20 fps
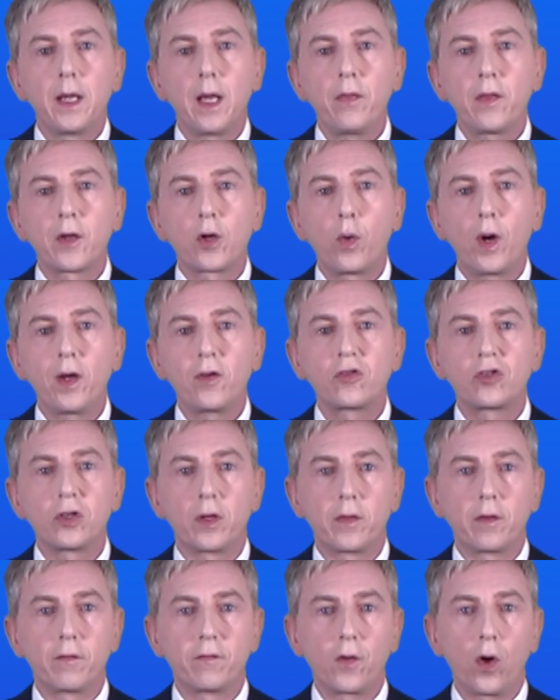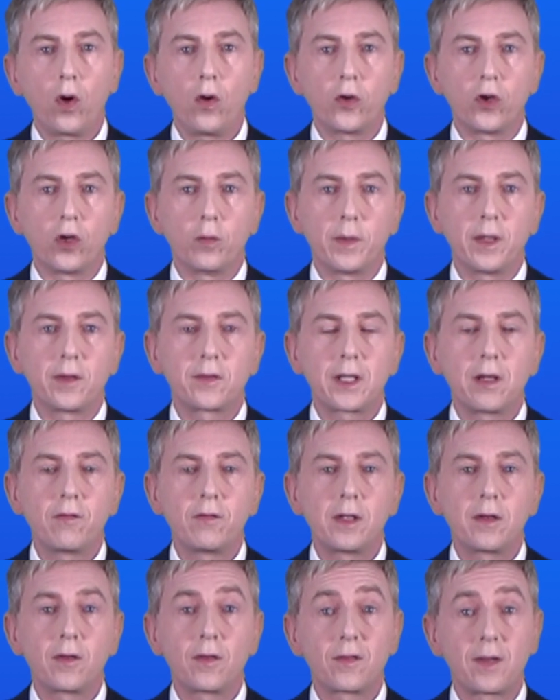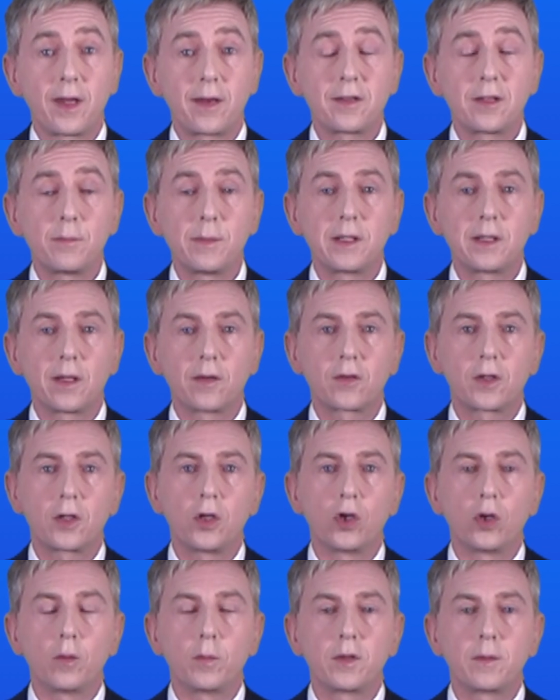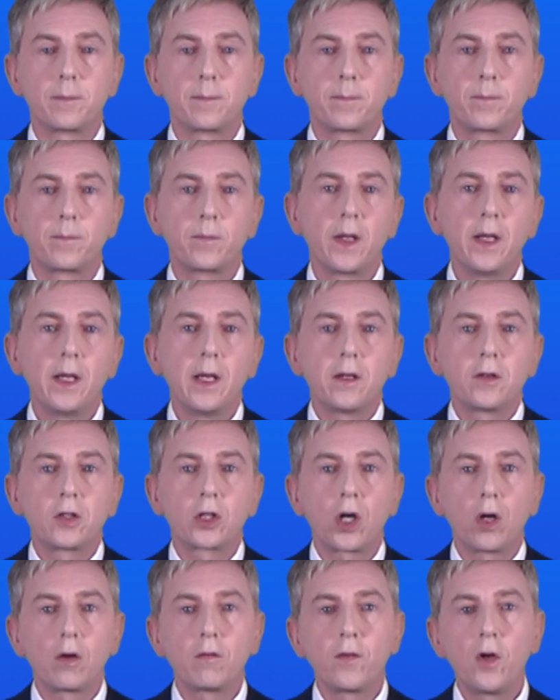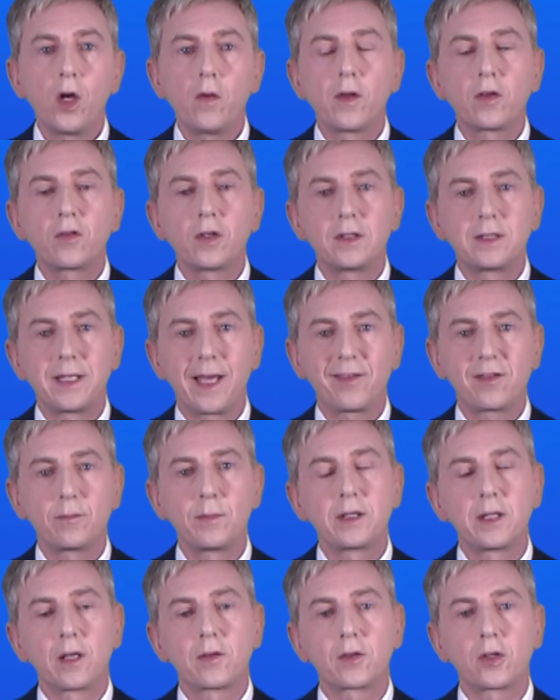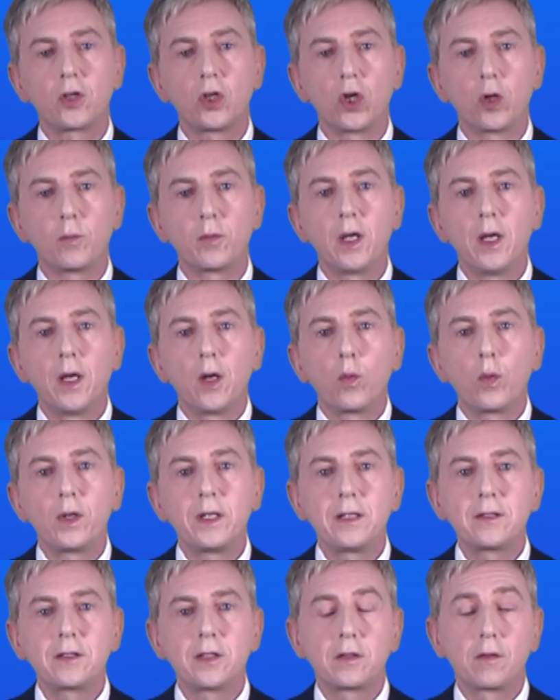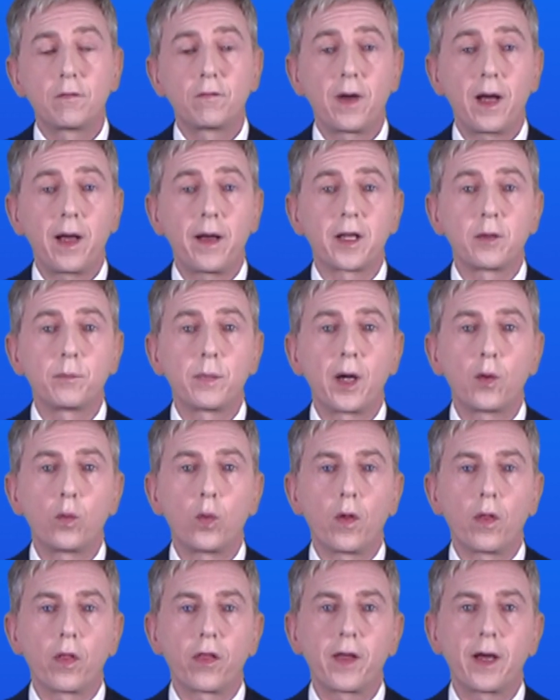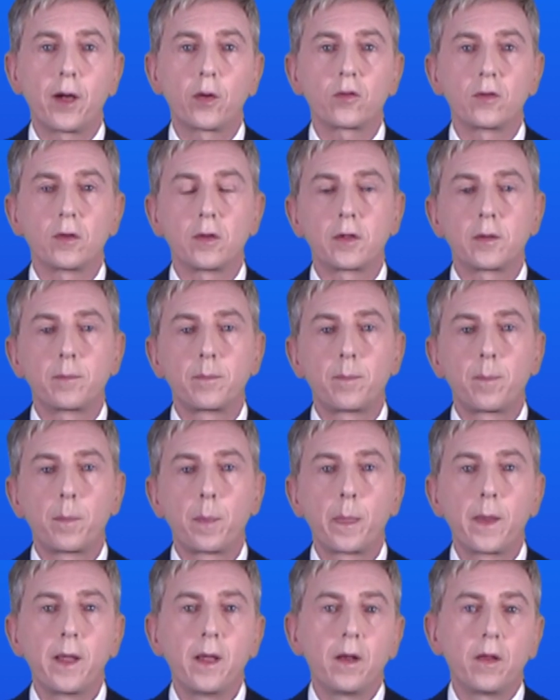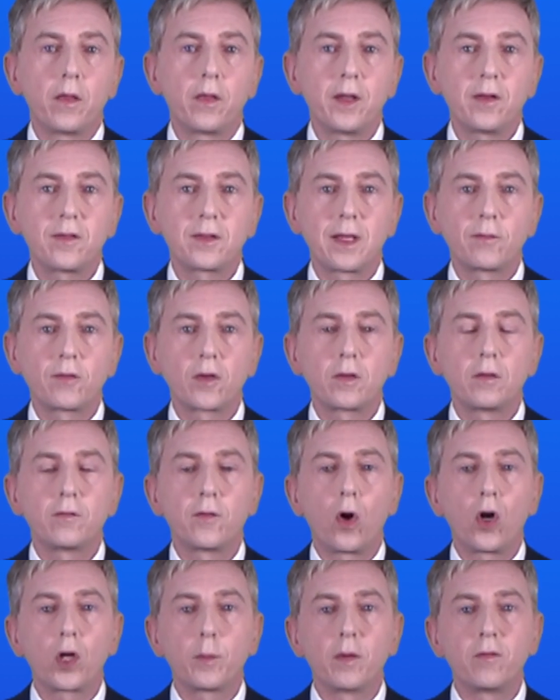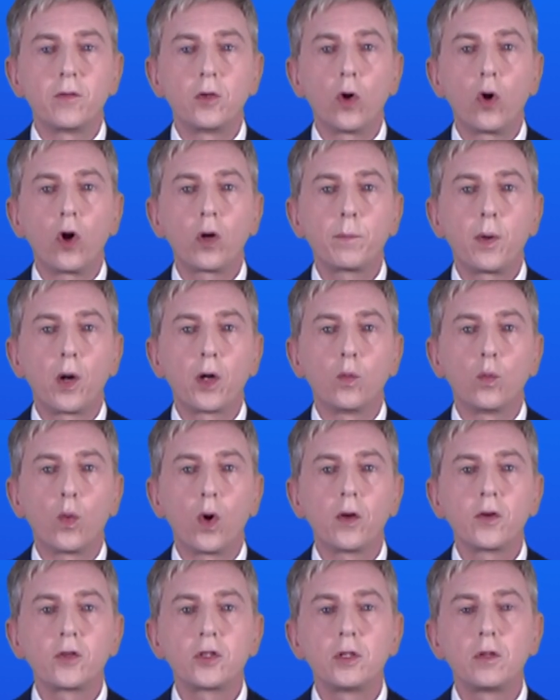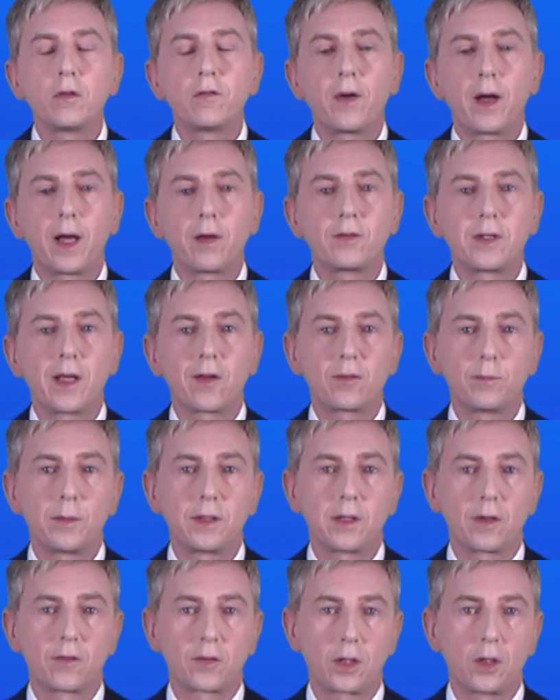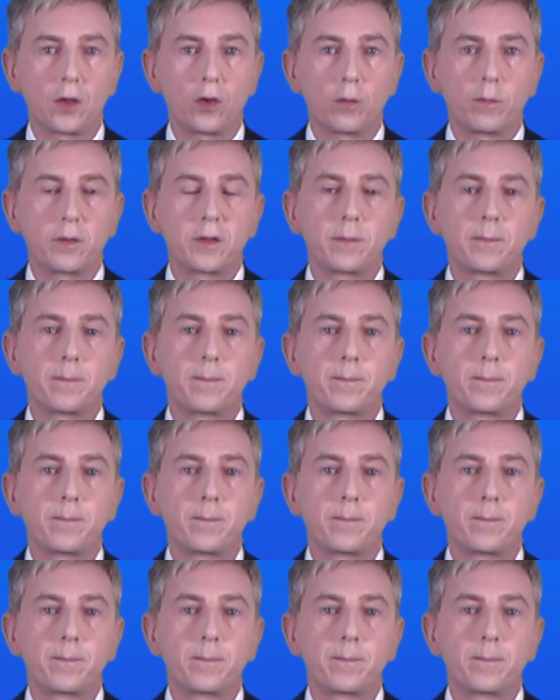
In the question, the volume is given in centimetres cubed. To convert this to decimeters cubed, we need to divide by 1000. This gives us a volume of 0.125 decimeters cubed.